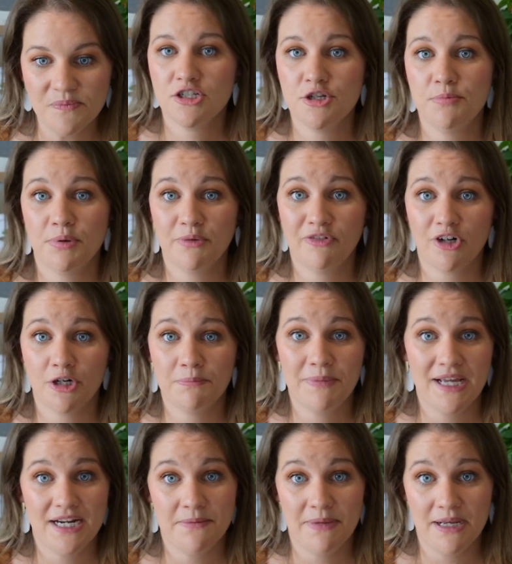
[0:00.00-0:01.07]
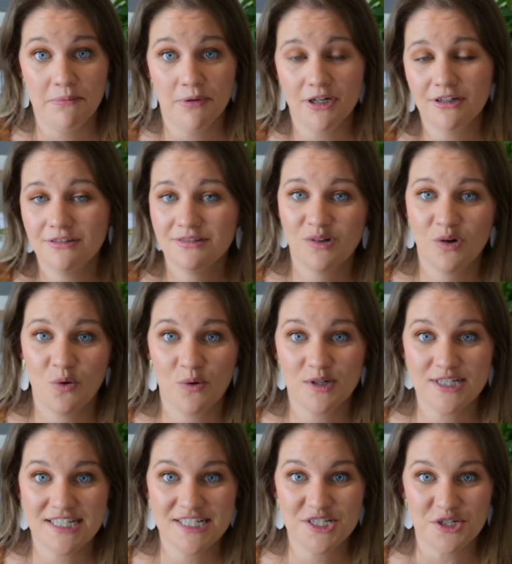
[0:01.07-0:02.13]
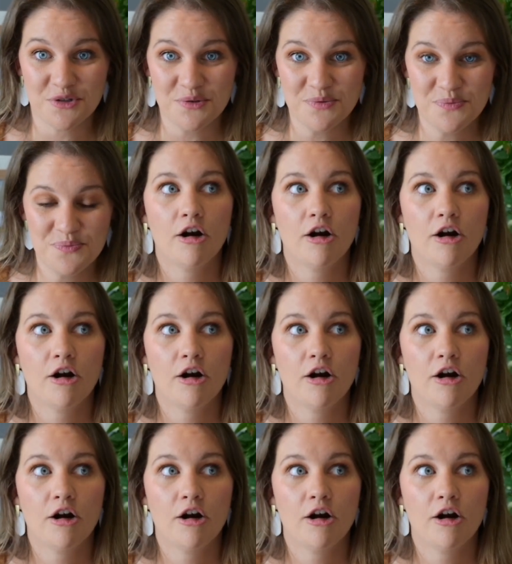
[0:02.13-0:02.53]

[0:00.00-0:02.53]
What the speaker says: Do you prefer pen and paper or digital?